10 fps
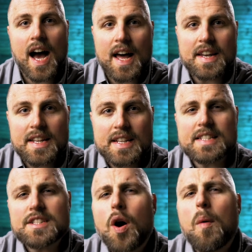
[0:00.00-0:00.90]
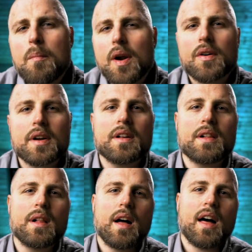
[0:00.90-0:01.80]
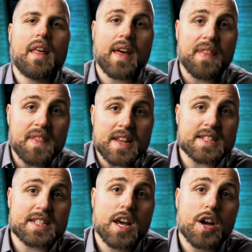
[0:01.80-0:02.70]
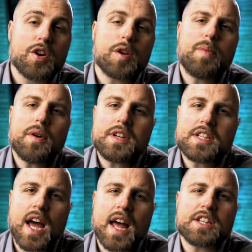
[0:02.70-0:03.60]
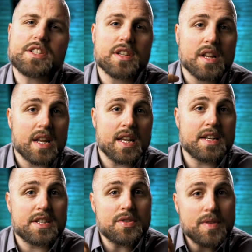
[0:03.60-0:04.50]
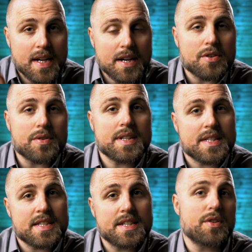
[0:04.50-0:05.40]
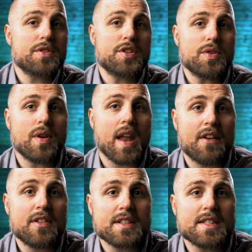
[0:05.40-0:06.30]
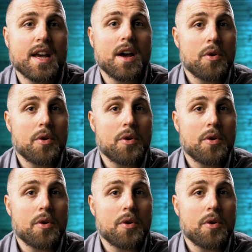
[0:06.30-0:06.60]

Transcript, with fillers: and it's no miracle that this could potentially lead to increased C O two levels,